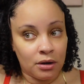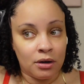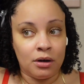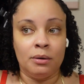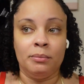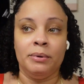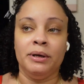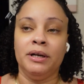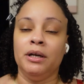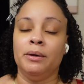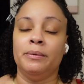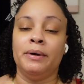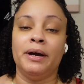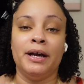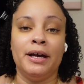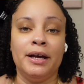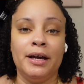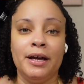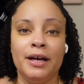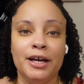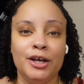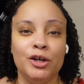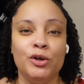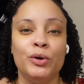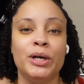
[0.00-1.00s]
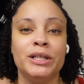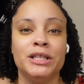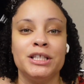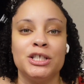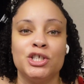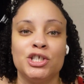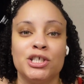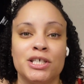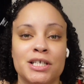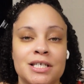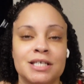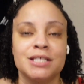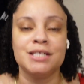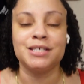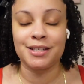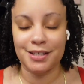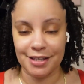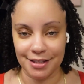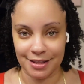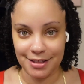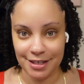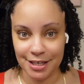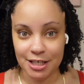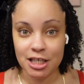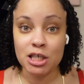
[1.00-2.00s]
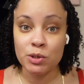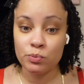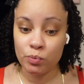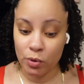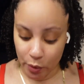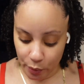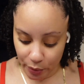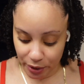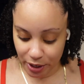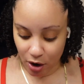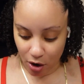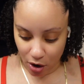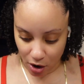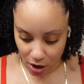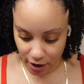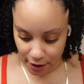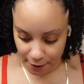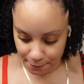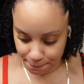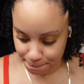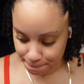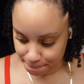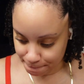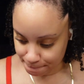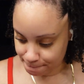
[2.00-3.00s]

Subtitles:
But anyway, you get the gist. This is what we are.